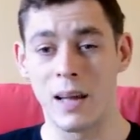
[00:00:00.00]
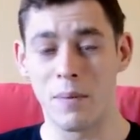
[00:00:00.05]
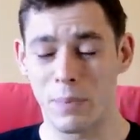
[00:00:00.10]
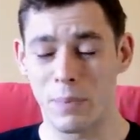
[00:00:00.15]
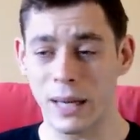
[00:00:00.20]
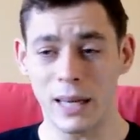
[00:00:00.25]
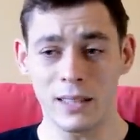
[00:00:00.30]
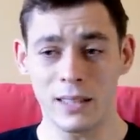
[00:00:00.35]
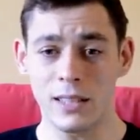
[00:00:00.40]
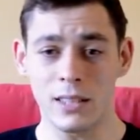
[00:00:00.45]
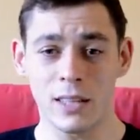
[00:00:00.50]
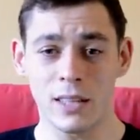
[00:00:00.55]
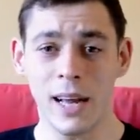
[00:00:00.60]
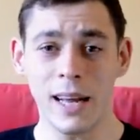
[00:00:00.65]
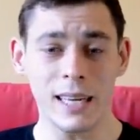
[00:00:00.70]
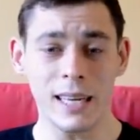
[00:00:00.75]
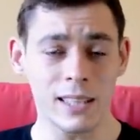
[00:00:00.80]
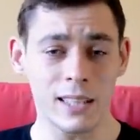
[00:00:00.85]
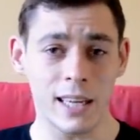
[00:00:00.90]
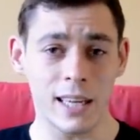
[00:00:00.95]
because it's
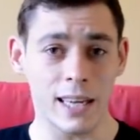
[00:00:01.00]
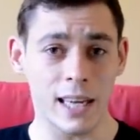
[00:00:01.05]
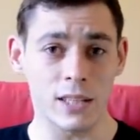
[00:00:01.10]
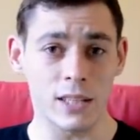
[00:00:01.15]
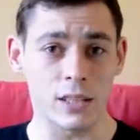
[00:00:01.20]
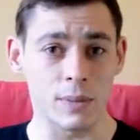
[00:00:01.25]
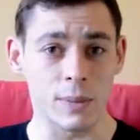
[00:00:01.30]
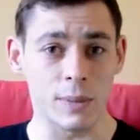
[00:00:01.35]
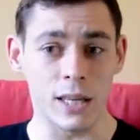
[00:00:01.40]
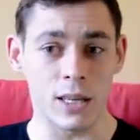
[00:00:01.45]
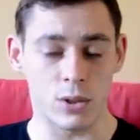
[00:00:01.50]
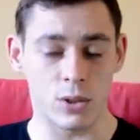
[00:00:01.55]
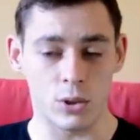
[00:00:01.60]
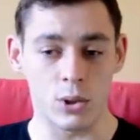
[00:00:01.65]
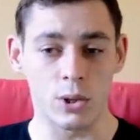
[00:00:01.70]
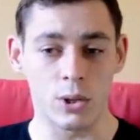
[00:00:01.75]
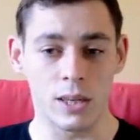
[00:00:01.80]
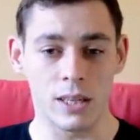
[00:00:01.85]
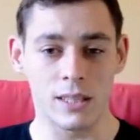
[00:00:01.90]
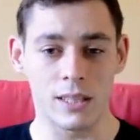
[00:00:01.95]
not easy, again, to be a
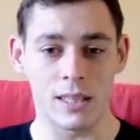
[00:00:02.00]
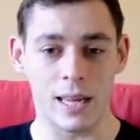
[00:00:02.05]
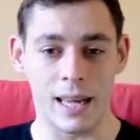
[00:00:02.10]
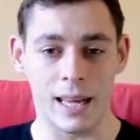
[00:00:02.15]
student